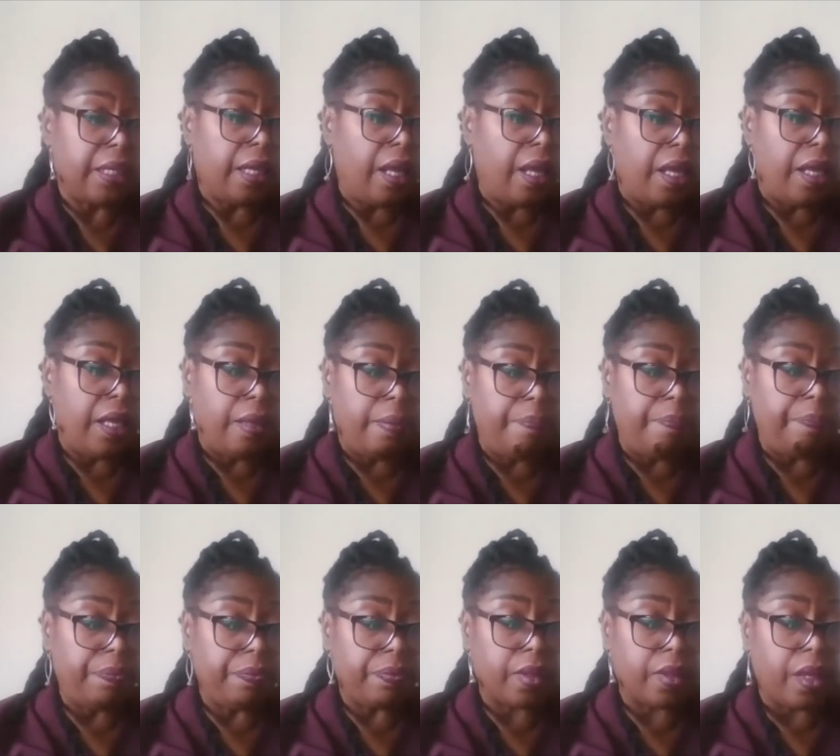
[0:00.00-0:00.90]

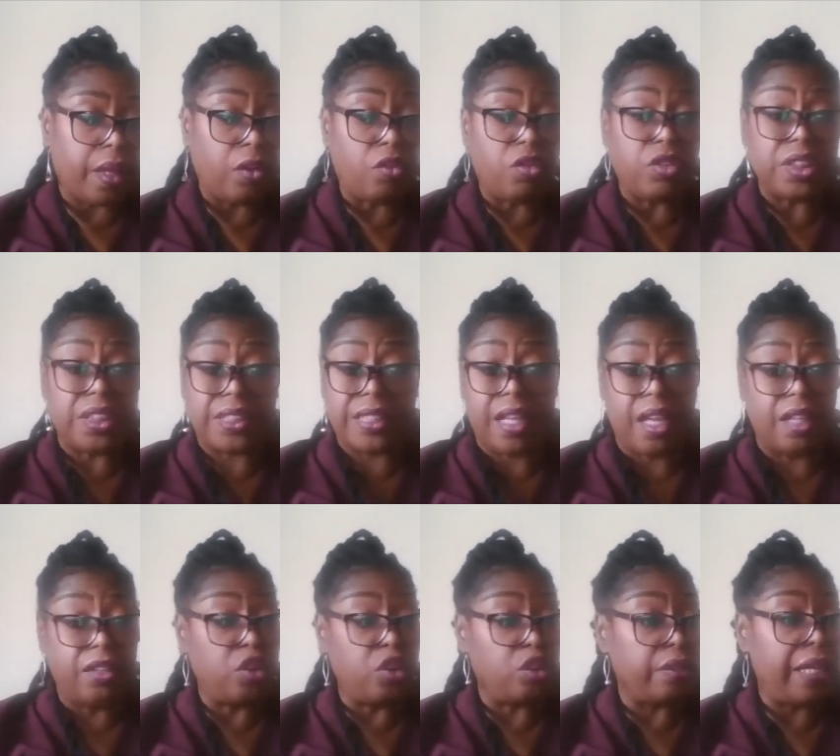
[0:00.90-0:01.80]
um, across the
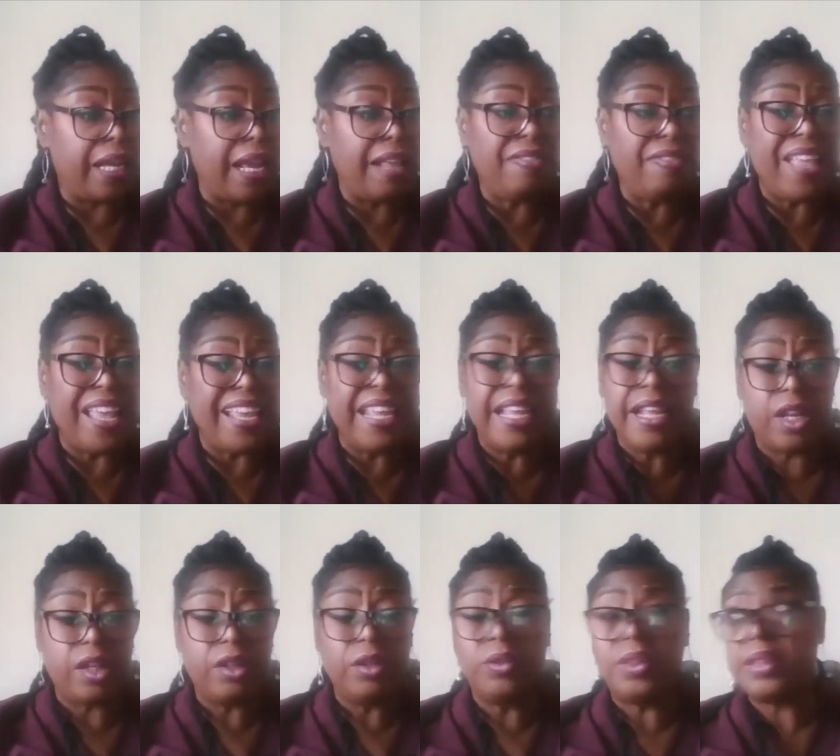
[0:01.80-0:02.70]
country. And that
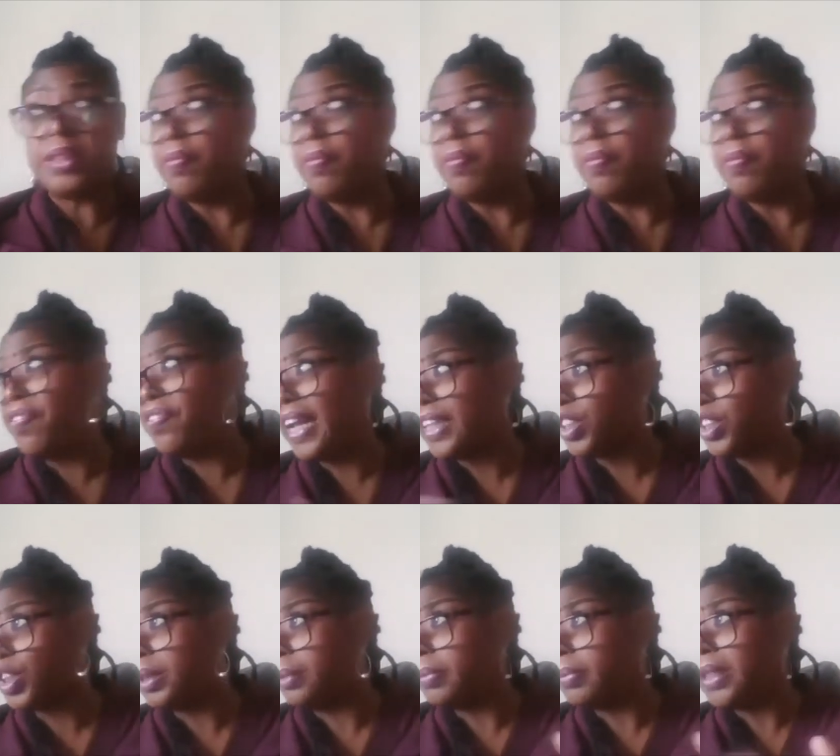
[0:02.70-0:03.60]
includes some
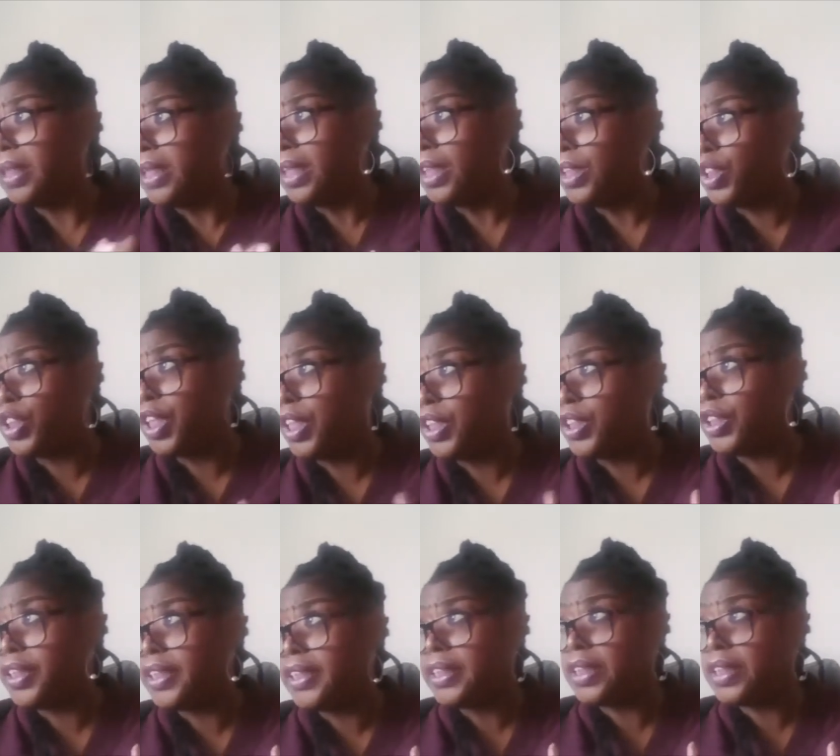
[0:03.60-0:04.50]
flagship
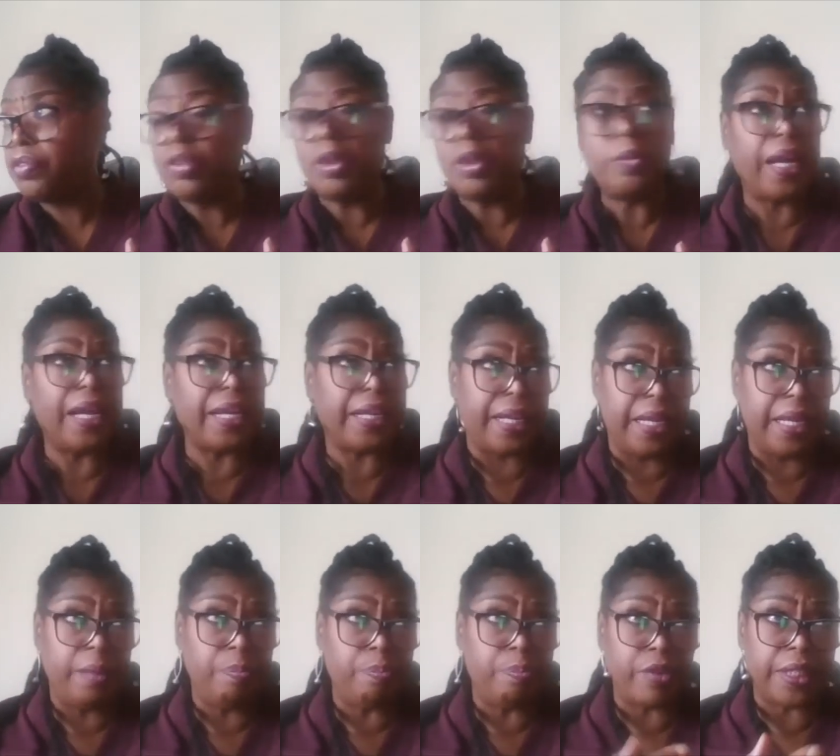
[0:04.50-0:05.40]
churches, Ruach
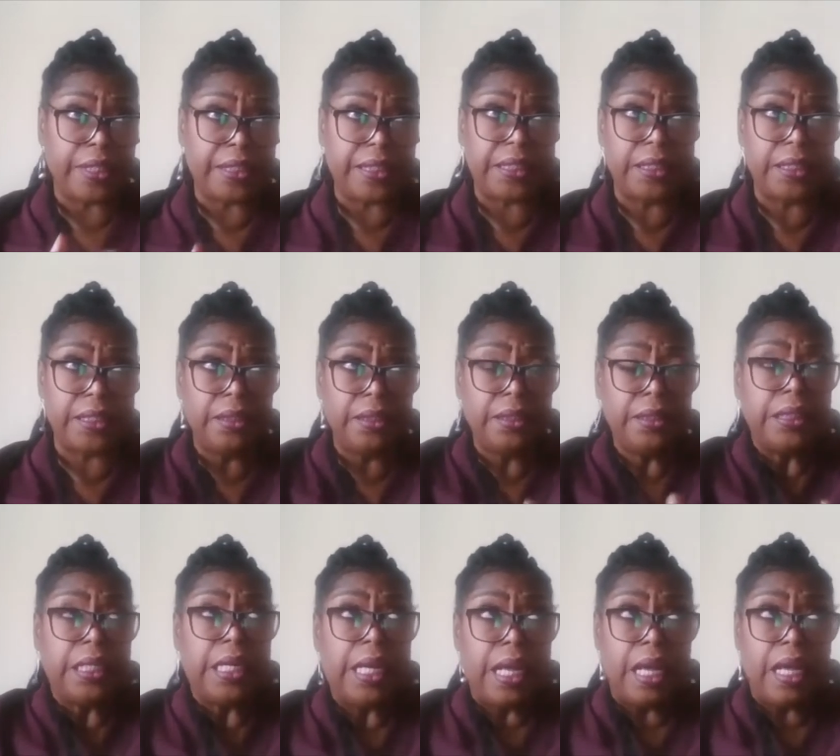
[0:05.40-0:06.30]
in Brixton.
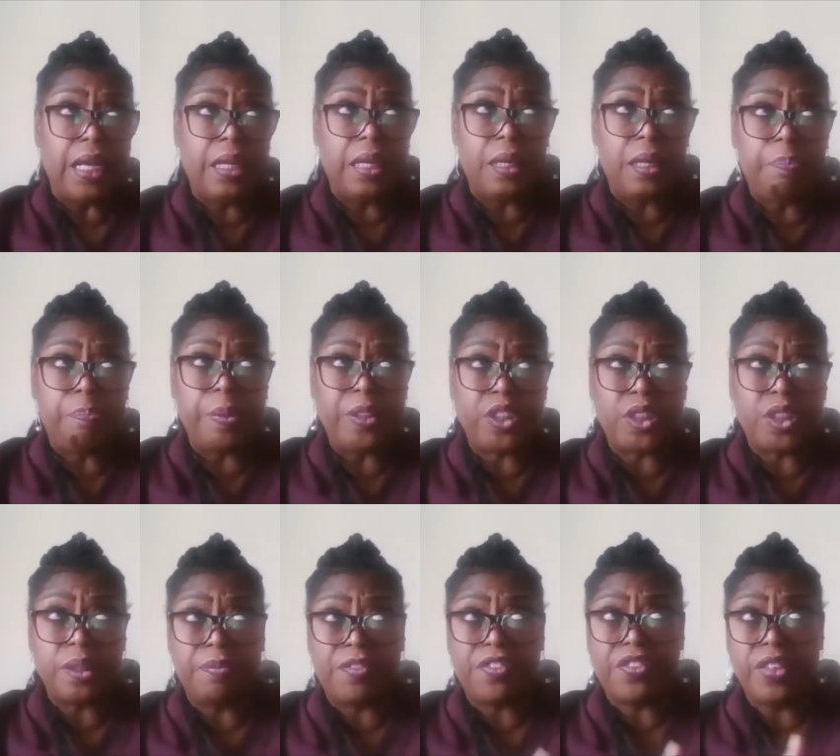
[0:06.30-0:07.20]
Uh,
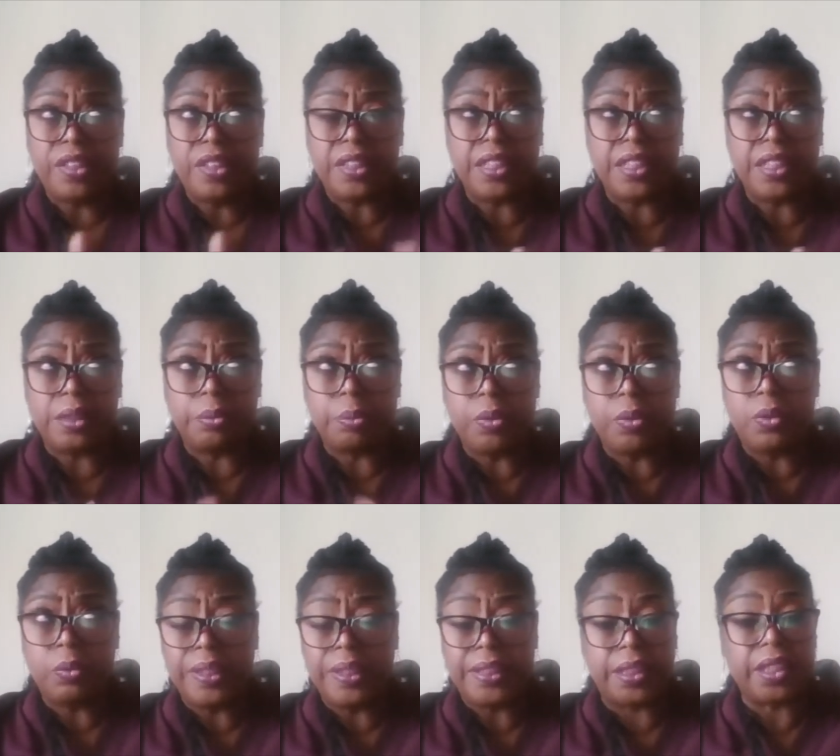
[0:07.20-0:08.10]
Bishop Francis will
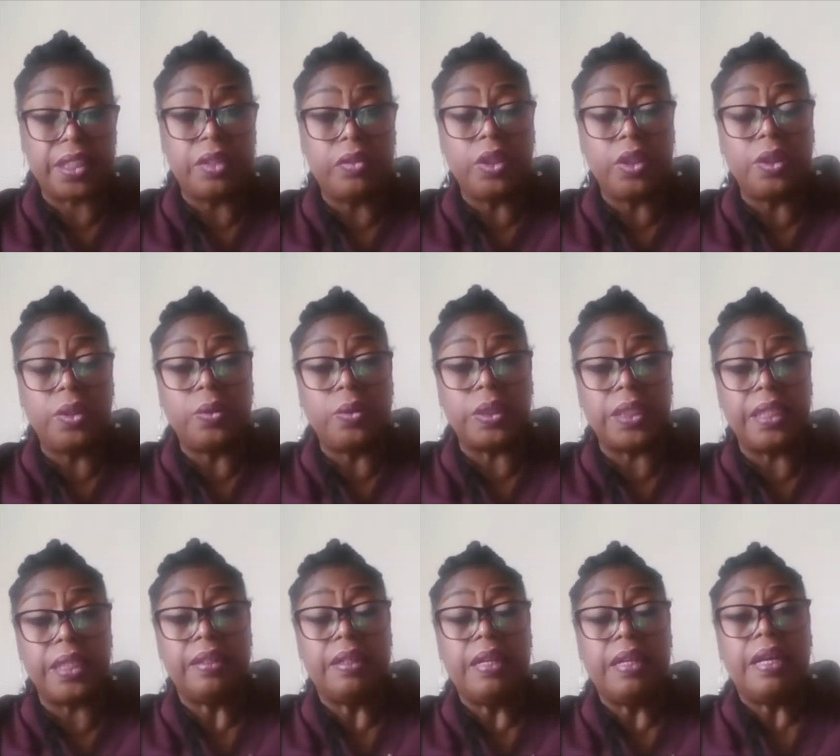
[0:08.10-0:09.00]
always tell you
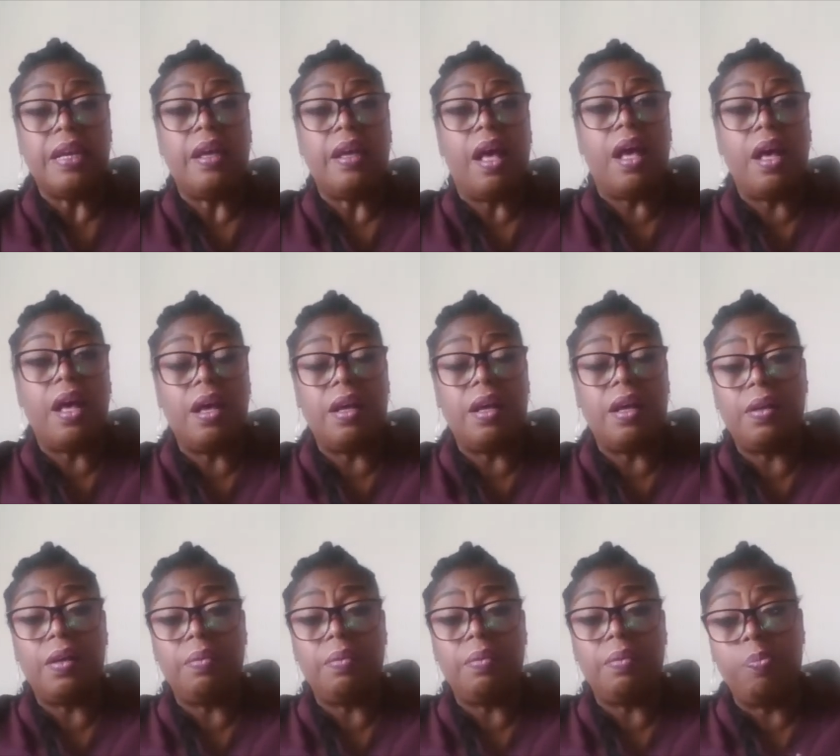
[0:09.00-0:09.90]
that
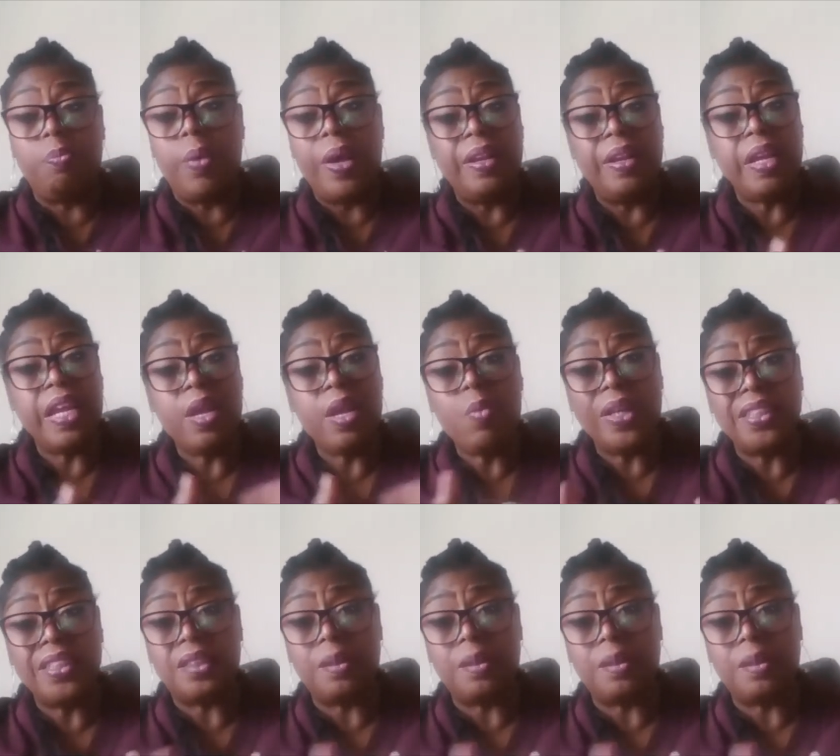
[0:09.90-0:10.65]
uh, when he went to